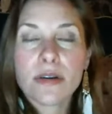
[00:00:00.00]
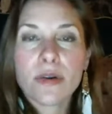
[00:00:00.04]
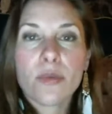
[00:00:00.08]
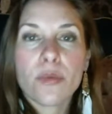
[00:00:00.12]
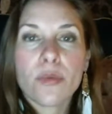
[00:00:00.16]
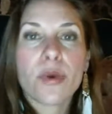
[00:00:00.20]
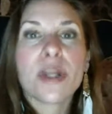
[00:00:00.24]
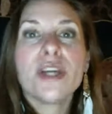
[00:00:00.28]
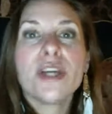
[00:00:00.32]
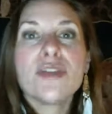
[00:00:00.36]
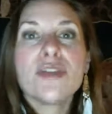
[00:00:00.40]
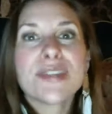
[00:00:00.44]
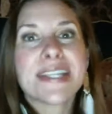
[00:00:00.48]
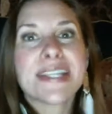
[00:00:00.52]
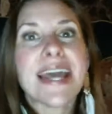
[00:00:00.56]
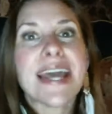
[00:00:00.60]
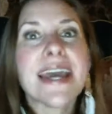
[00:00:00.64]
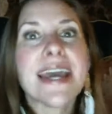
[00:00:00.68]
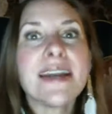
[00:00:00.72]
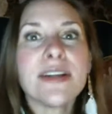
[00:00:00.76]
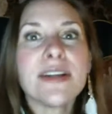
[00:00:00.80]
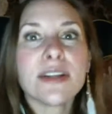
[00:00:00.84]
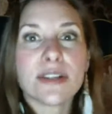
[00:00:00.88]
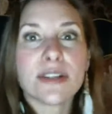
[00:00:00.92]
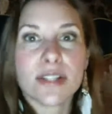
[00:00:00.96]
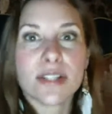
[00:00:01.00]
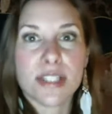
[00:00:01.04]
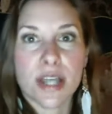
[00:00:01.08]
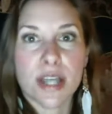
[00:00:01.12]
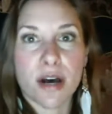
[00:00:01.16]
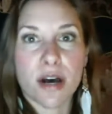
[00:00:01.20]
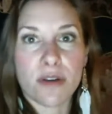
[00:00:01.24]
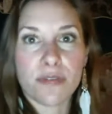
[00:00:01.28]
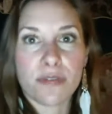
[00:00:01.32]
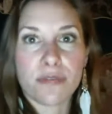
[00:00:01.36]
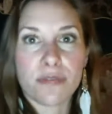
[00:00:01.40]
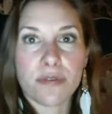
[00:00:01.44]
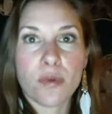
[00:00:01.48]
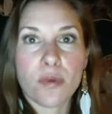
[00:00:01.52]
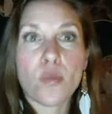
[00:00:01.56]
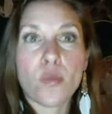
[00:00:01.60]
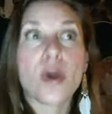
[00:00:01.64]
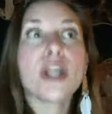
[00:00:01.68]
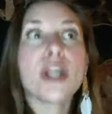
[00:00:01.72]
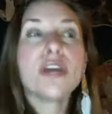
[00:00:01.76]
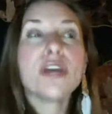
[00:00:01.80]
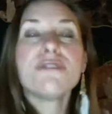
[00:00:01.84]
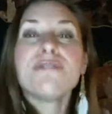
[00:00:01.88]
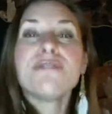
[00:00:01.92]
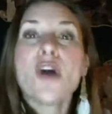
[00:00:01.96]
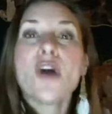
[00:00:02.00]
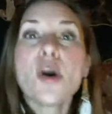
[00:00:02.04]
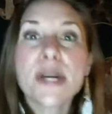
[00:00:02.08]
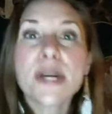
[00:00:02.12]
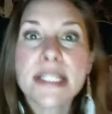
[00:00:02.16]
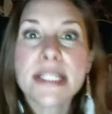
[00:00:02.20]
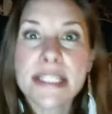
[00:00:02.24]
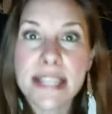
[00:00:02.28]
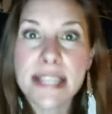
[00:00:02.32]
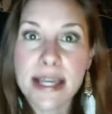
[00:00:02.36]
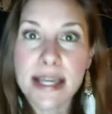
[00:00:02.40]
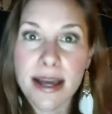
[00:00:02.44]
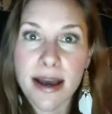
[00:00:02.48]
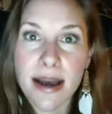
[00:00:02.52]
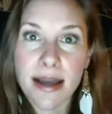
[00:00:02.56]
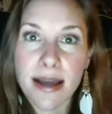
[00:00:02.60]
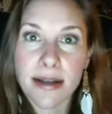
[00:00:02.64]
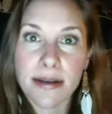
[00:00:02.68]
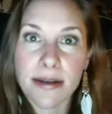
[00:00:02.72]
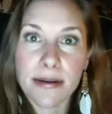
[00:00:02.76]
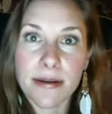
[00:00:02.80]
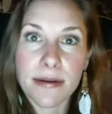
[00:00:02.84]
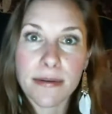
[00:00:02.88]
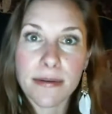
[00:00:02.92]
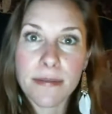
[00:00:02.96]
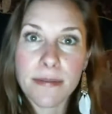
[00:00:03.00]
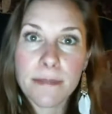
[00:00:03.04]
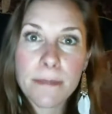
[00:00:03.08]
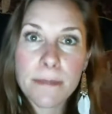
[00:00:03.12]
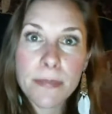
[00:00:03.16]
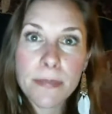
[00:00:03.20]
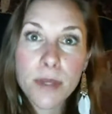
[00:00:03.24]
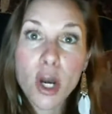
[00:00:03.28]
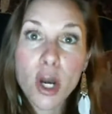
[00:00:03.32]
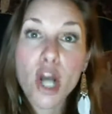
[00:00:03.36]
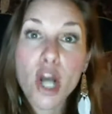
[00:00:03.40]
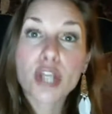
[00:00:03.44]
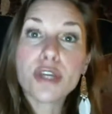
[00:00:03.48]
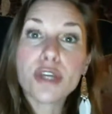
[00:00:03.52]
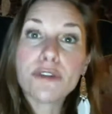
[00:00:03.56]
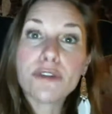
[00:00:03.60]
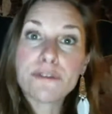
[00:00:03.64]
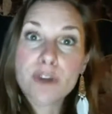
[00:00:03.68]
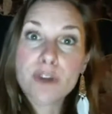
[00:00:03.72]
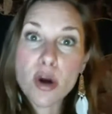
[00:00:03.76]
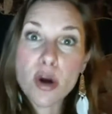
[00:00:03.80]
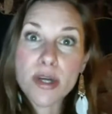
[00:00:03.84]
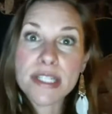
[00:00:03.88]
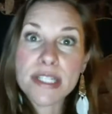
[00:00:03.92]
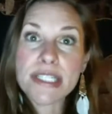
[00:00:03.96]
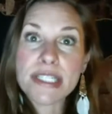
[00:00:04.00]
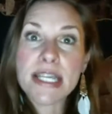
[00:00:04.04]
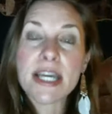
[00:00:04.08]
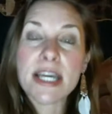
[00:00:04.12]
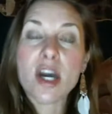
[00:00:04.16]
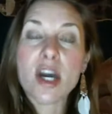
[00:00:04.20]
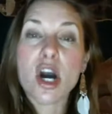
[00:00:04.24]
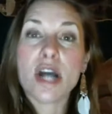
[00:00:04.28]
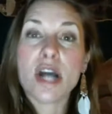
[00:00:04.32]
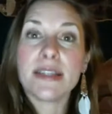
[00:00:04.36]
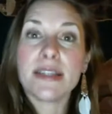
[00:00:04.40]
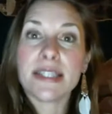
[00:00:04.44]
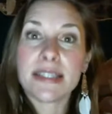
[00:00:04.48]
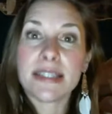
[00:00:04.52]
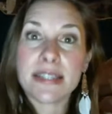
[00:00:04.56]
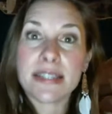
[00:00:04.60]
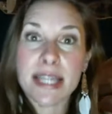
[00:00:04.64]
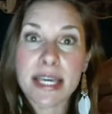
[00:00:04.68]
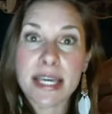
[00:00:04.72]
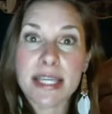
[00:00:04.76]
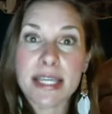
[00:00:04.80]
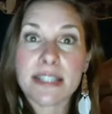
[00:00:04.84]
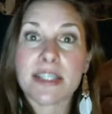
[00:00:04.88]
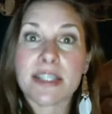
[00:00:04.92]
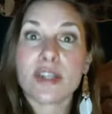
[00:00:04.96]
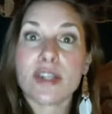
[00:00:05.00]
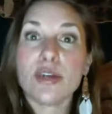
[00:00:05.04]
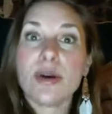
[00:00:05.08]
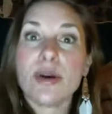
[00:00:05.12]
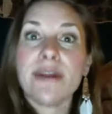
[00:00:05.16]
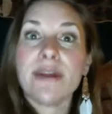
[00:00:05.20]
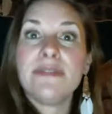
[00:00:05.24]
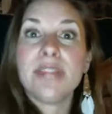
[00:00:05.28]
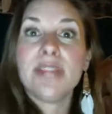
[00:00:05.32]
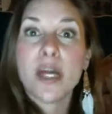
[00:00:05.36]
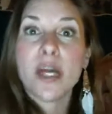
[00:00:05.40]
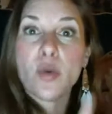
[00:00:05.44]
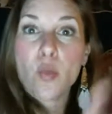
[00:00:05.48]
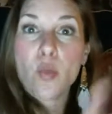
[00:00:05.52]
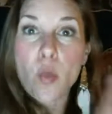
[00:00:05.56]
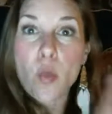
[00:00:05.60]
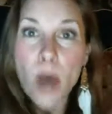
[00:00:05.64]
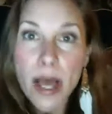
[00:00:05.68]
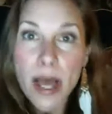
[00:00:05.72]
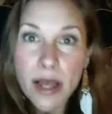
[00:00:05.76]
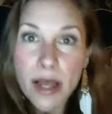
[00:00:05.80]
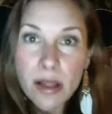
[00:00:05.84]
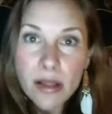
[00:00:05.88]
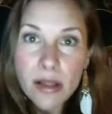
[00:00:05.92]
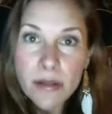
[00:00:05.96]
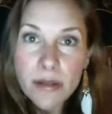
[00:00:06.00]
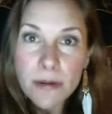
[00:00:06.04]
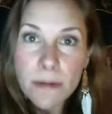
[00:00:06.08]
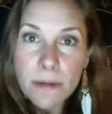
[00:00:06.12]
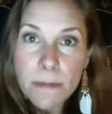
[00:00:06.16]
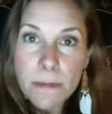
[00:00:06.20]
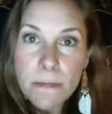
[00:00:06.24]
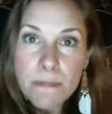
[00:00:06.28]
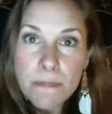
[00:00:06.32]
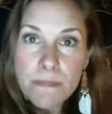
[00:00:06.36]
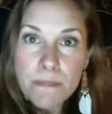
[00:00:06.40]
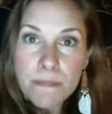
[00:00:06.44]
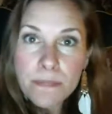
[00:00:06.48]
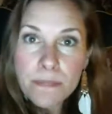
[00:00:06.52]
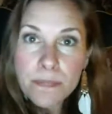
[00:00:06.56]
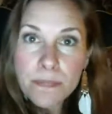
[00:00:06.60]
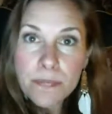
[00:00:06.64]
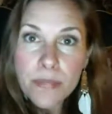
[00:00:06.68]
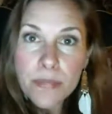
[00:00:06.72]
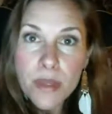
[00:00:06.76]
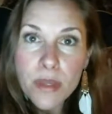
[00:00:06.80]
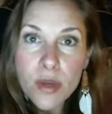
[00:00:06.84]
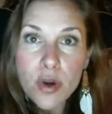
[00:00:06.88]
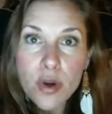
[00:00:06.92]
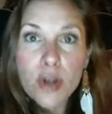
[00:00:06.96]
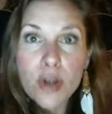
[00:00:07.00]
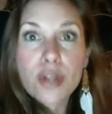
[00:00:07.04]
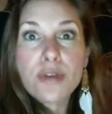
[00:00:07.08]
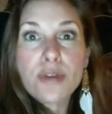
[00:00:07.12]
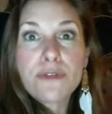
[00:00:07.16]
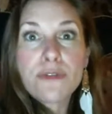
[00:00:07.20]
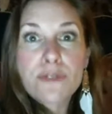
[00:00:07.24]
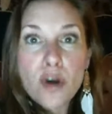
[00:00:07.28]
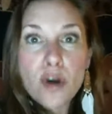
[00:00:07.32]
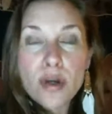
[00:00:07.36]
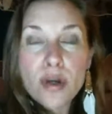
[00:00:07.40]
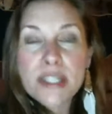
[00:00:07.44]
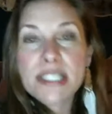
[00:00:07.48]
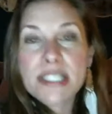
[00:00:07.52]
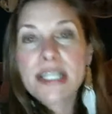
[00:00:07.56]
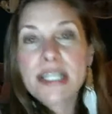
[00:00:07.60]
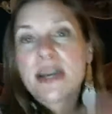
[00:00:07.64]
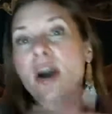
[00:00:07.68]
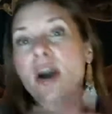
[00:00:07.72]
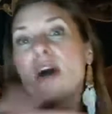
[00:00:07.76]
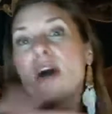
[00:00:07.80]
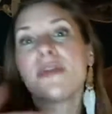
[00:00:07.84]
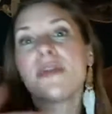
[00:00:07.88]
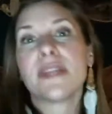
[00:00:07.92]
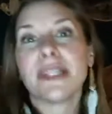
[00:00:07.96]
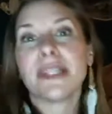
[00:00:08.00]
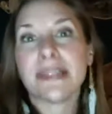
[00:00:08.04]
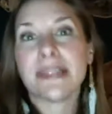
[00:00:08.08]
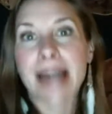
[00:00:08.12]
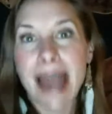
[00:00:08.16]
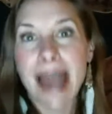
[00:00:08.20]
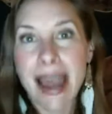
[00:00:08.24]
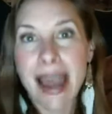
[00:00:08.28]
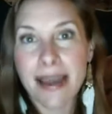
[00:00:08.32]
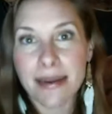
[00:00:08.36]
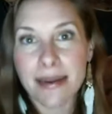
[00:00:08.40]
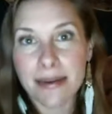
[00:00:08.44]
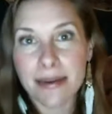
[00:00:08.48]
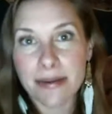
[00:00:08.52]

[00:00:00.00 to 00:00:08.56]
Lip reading: What are you saying to yourself? What are you focusing on? Are you focusing on the things that you have done well? Or are you focusing on the lack?